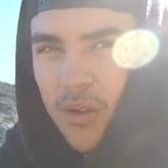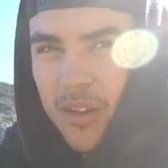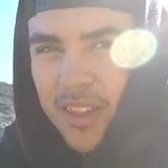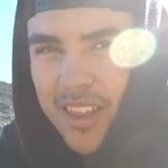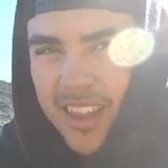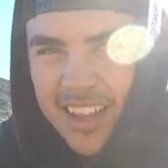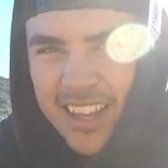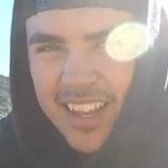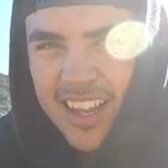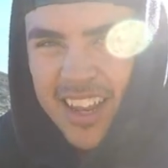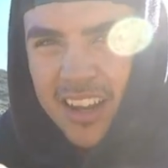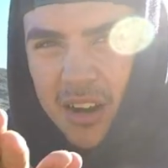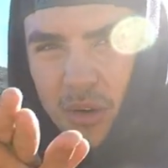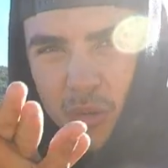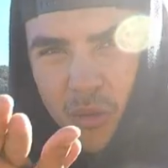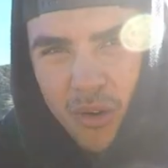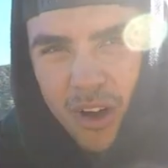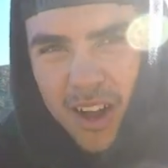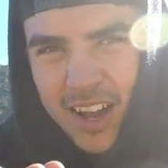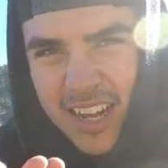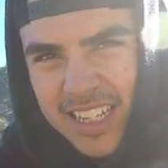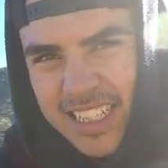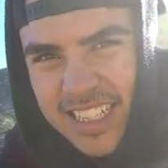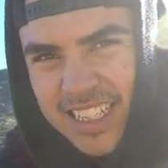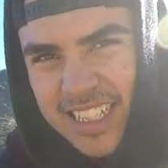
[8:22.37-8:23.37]
You need to
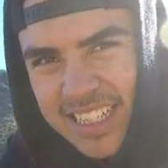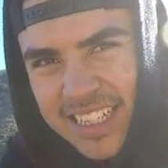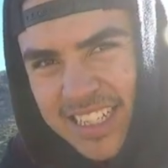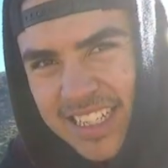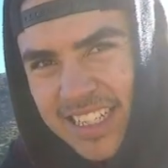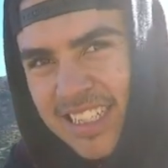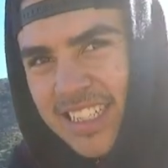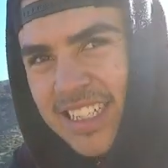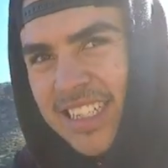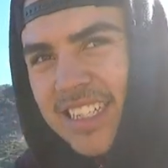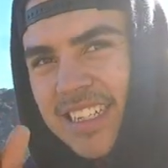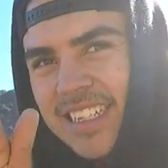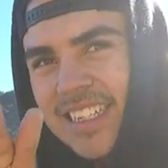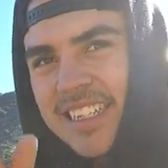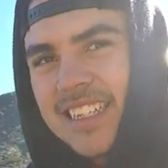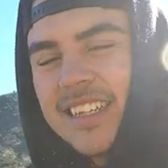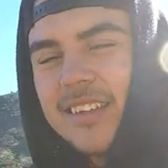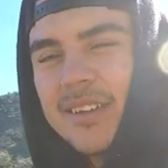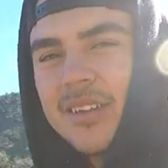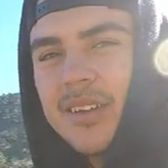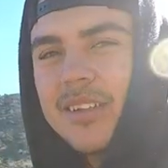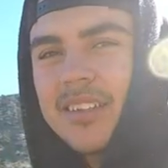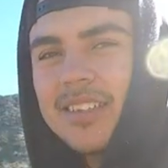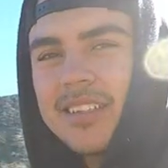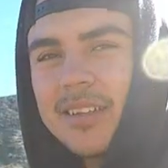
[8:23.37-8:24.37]
watch this.
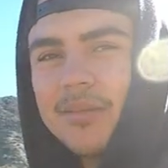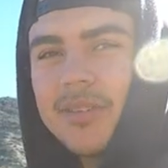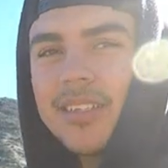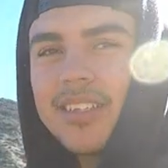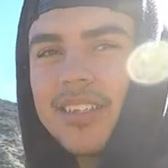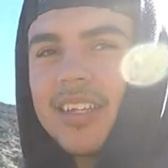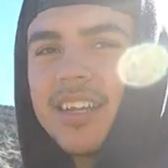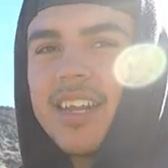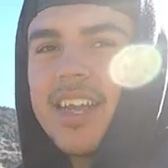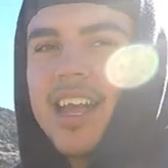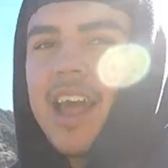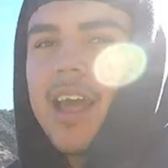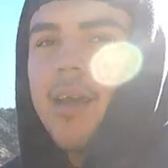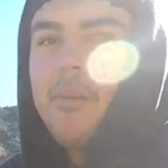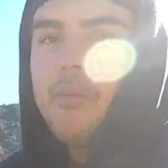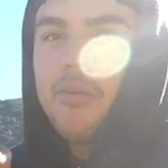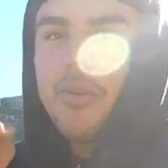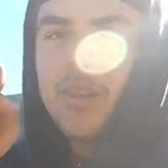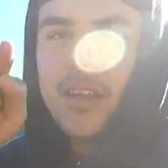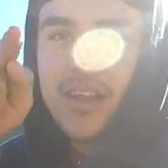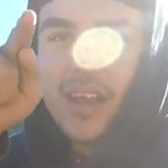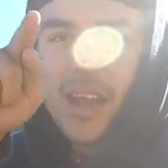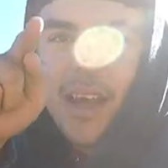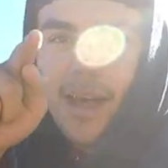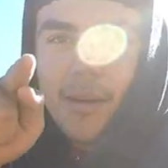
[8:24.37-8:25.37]
Something's gonna
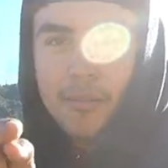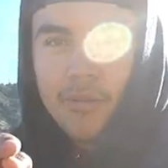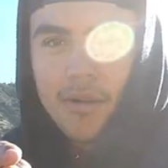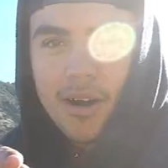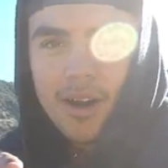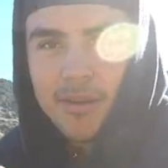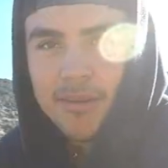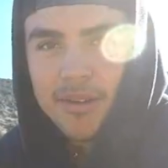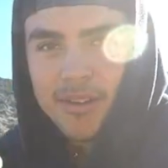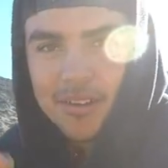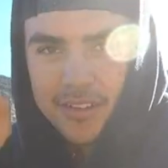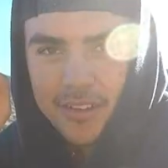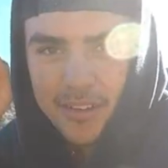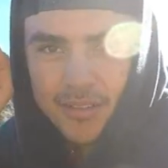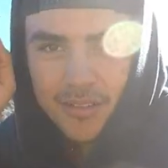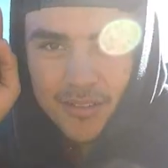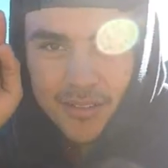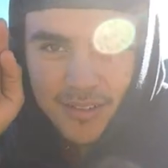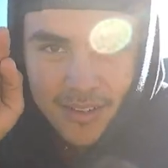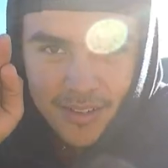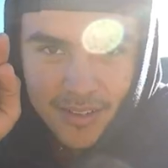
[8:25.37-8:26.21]
happen. I promise you.